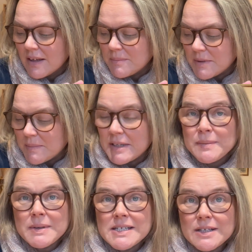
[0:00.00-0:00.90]
Maybe knit
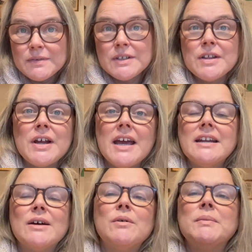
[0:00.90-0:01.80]
myself another hat.
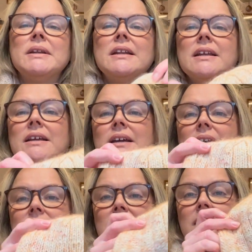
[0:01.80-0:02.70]
I will be knitting,
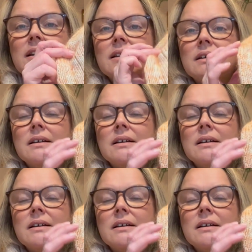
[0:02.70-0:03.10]
I think